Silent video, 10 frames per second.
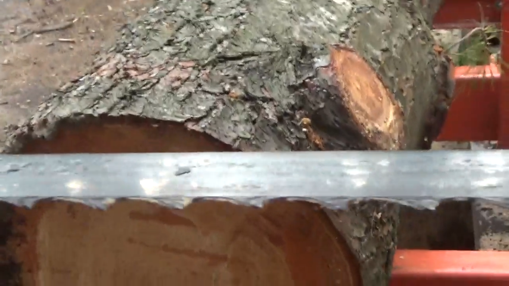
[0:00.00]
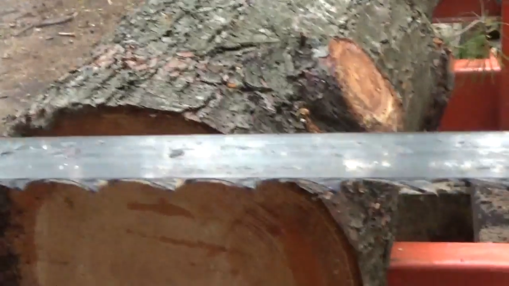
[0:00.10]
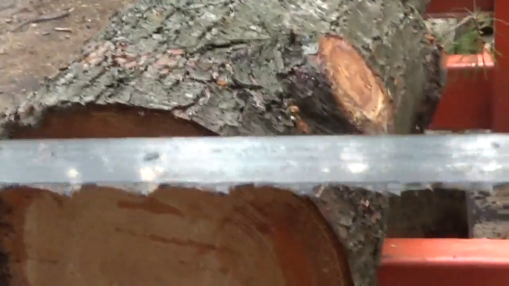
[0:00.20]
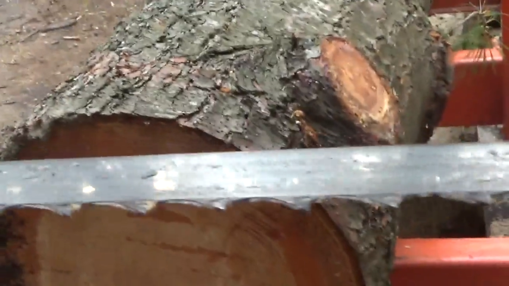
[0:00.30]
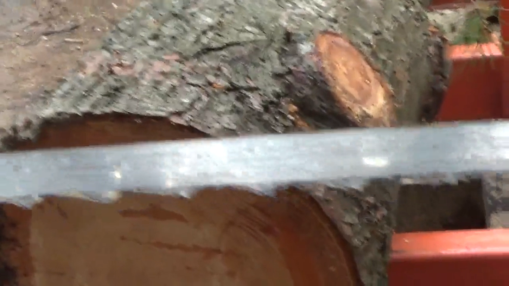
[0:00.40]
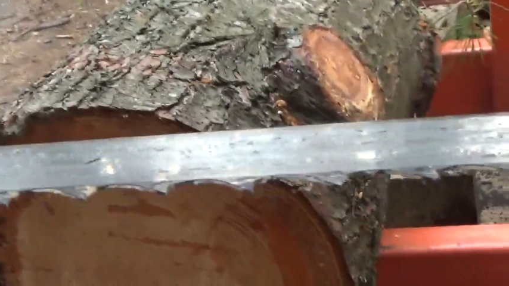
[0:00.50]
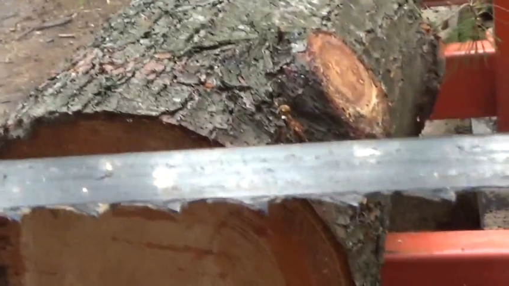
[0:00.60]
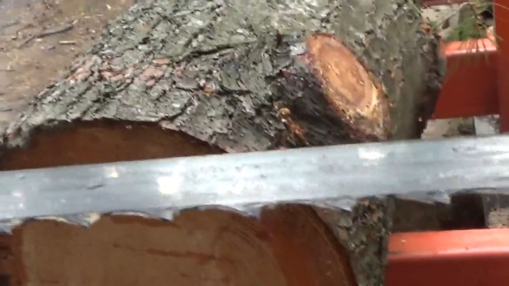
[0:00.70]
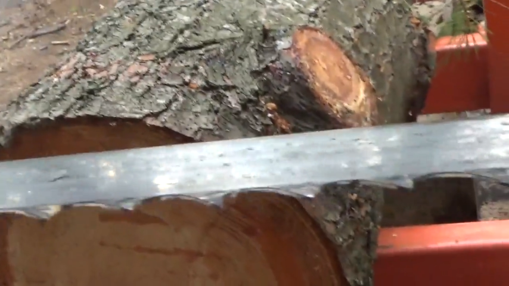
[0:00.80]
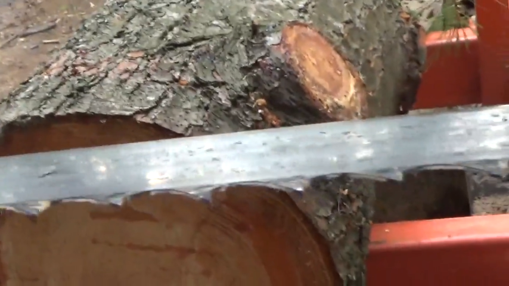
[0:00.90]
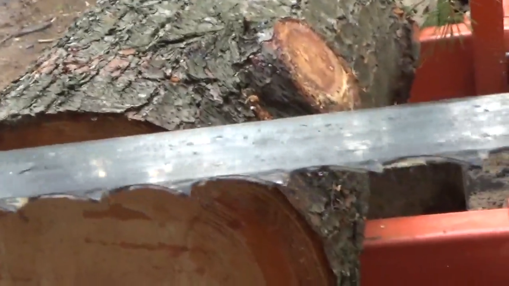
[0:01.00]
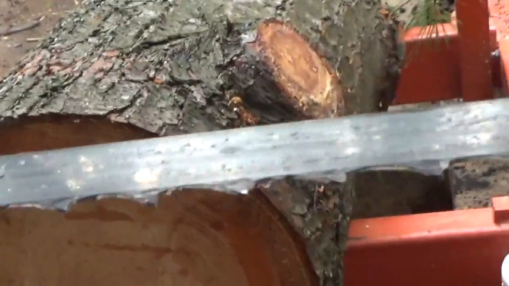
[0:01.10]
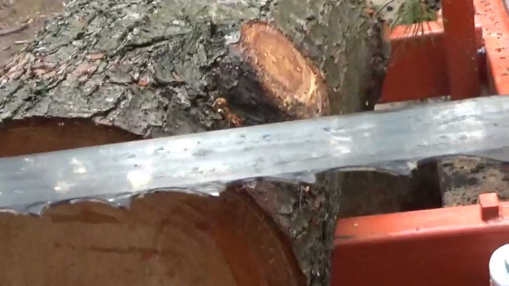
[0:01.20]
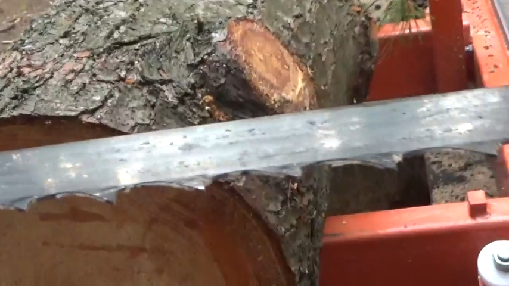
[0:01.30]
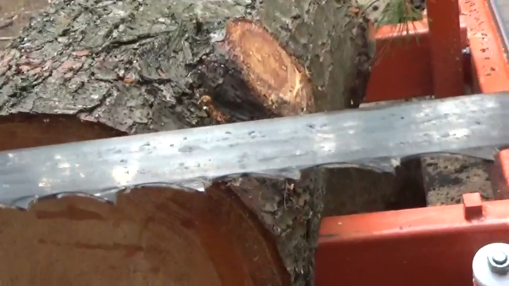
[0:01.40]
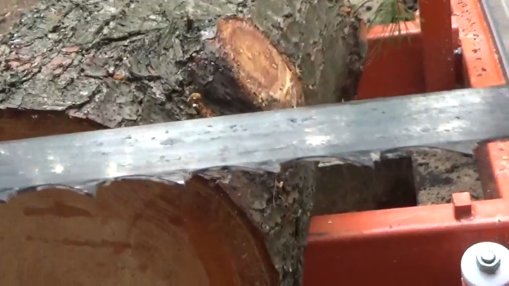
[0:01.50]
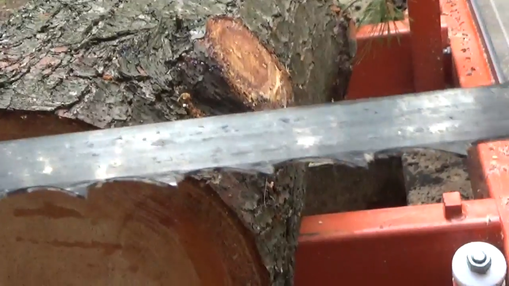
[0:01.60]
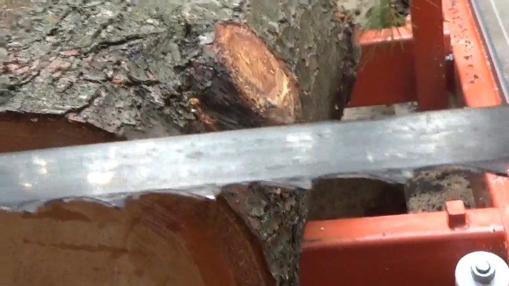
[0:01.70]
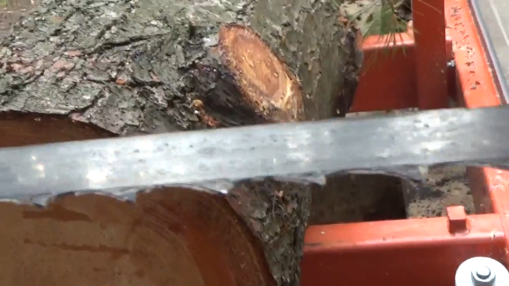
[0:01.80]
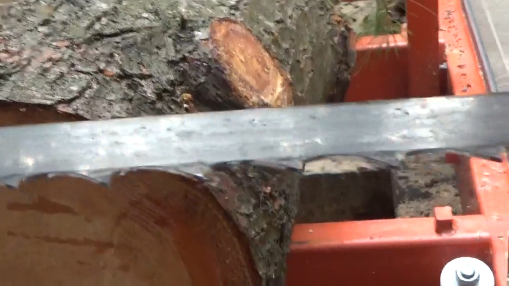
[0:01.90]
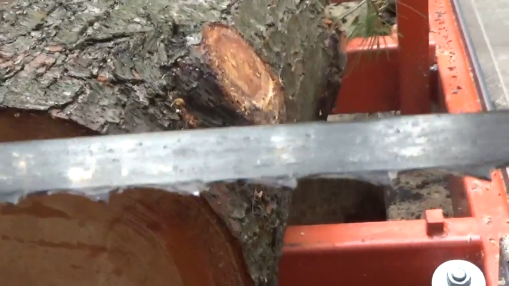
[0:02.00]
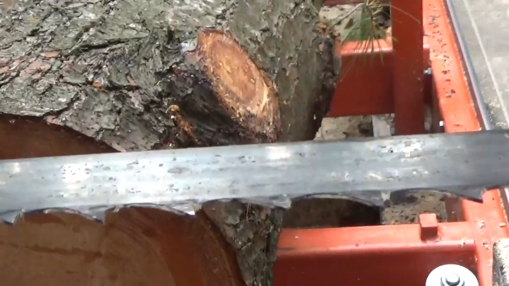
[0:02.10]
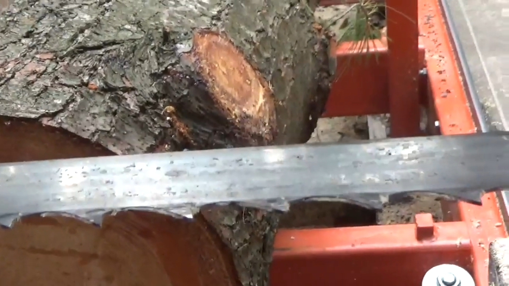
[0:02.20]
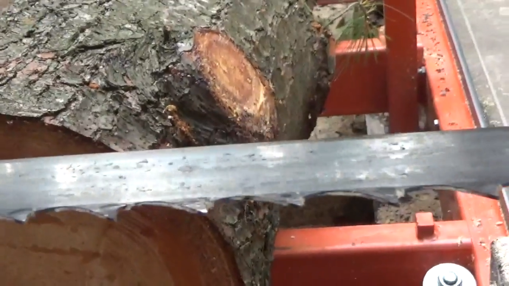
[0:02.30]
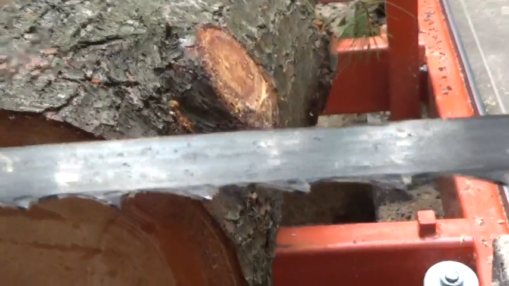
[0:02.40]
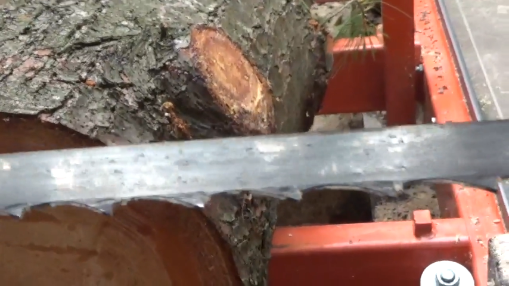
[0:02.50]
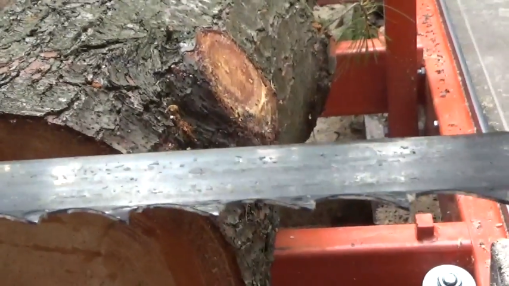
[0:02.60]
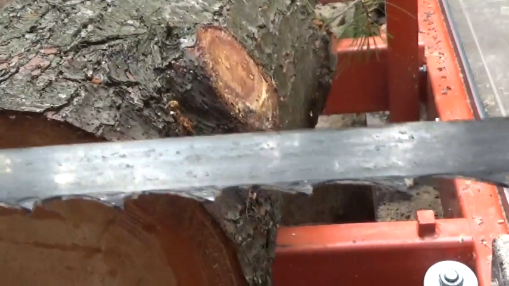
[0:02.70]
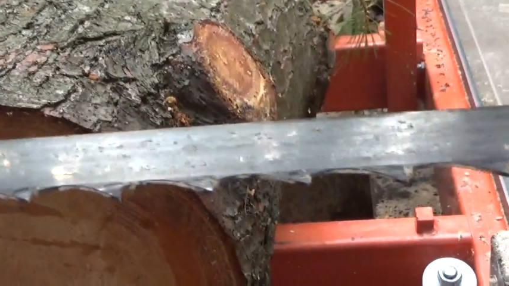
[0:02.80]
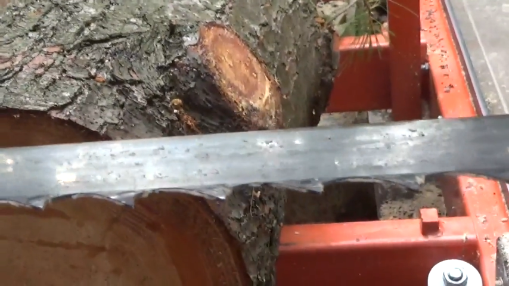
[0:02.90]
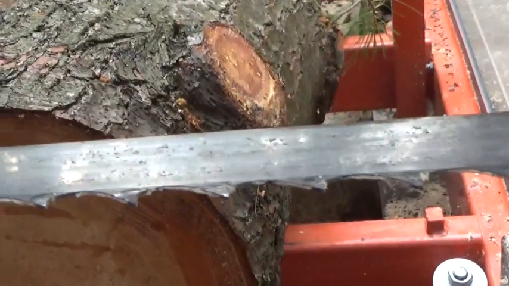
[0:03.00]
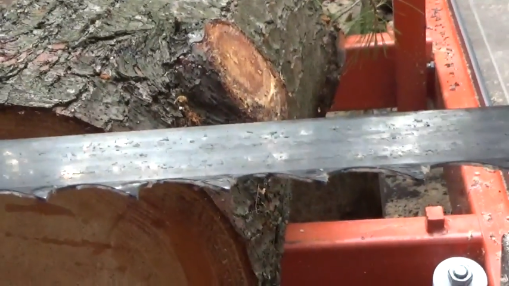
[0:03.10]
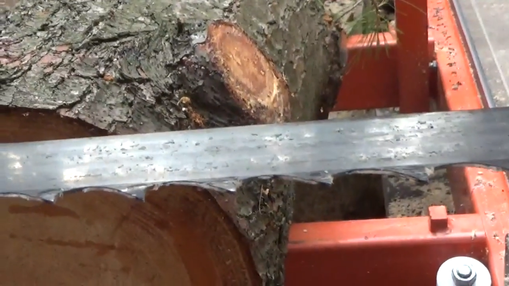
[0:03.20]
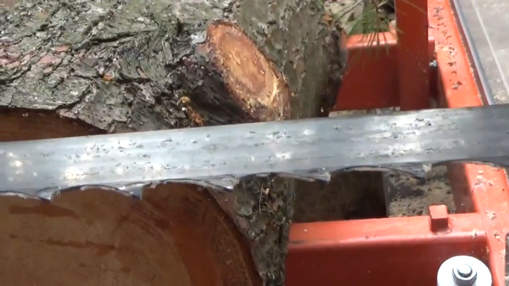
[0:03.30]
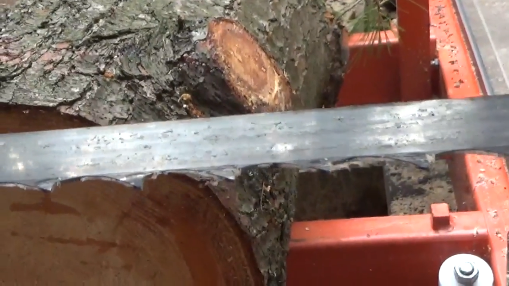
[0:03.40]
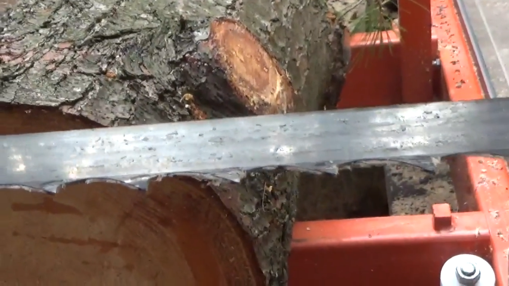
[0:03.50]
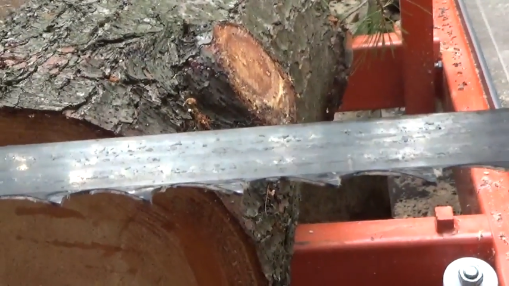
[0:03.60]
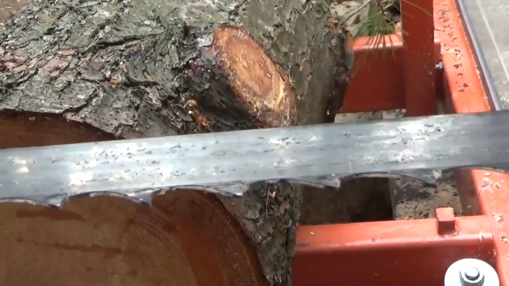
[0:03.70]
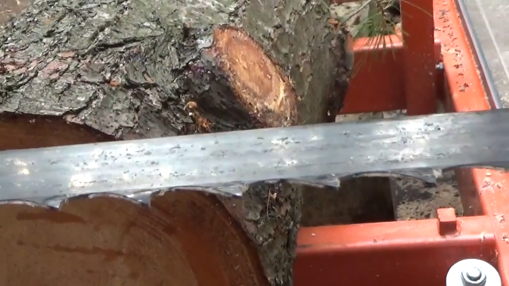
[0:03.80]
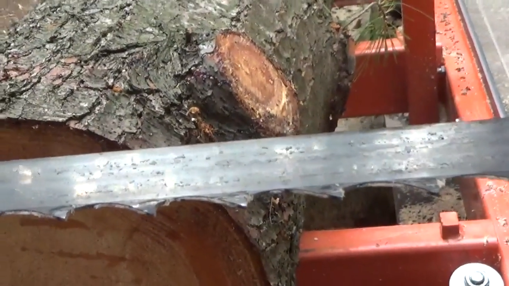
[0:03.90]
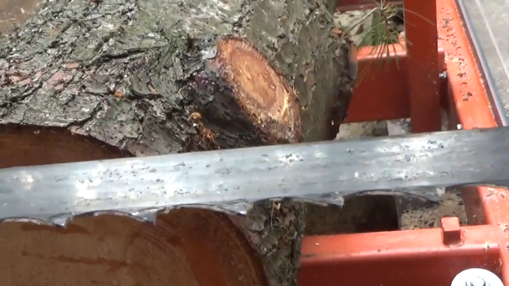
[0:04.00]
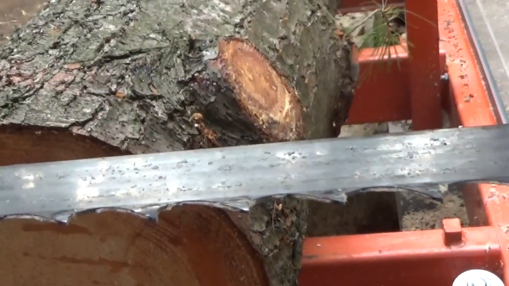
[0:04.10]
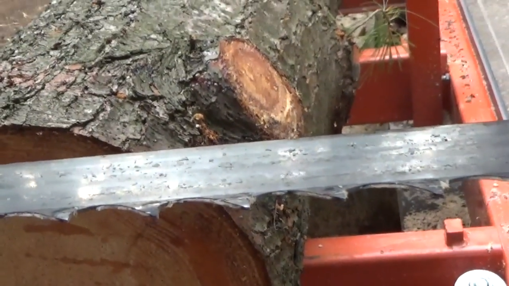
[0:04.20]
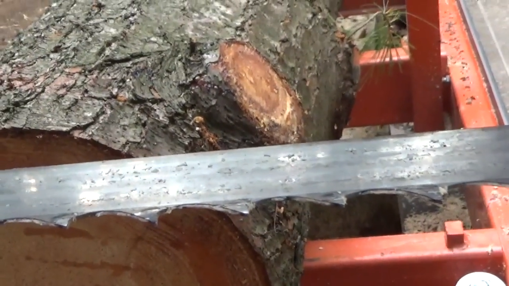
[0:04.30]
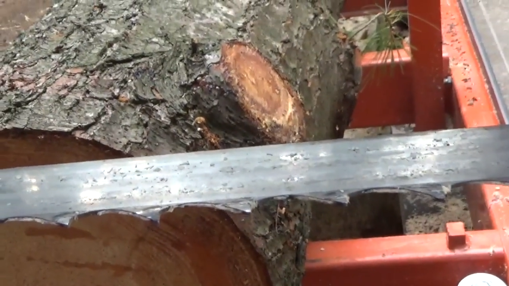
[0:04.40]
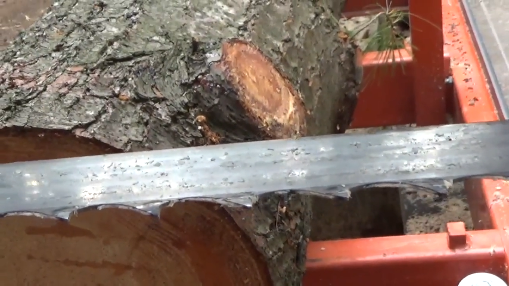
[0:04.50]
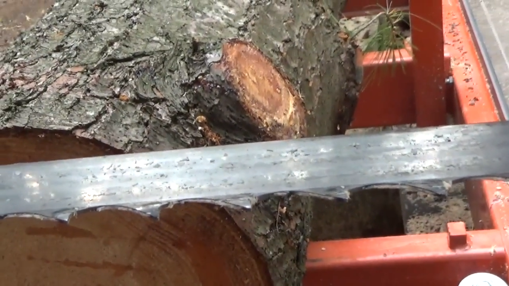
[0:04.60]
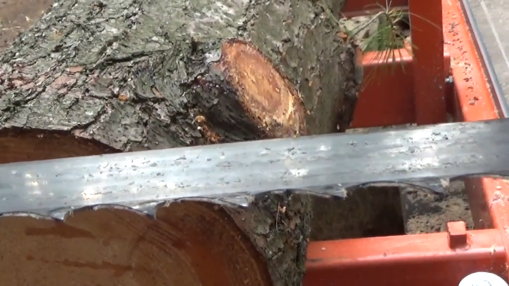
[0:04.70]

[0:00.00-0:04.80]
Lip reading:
Nobody's mouth can be seen.